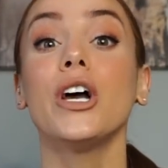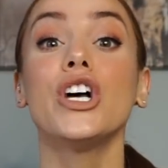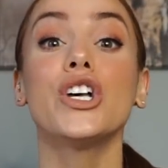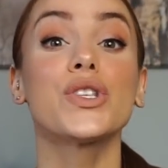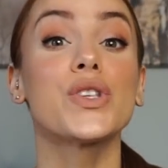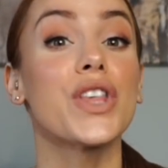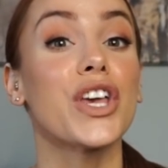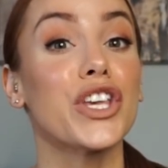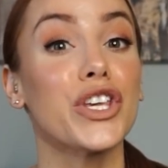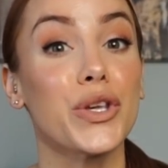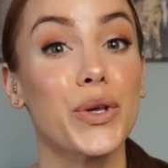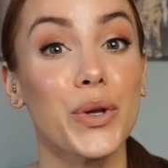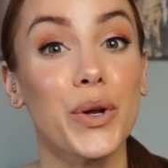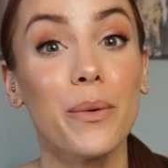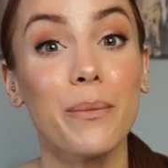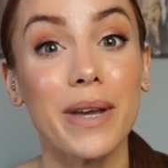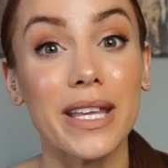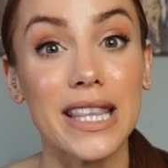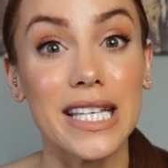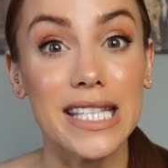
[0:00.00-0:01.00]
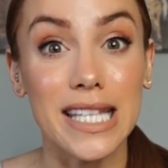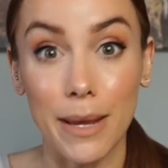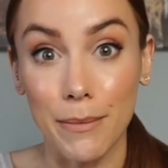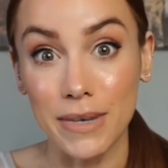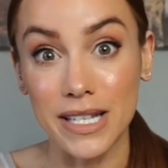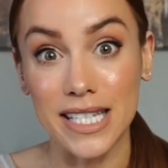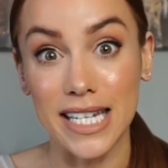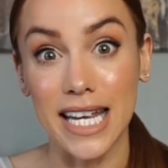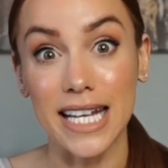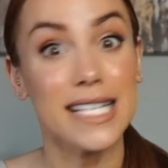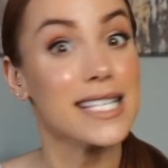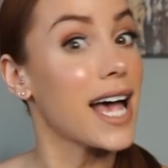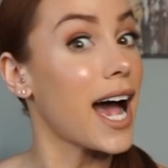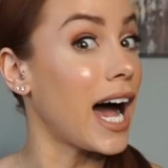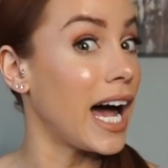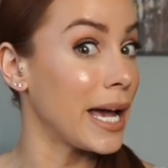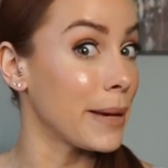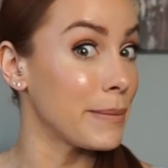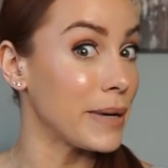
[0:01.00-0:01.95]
so that you don't make the same mistakes I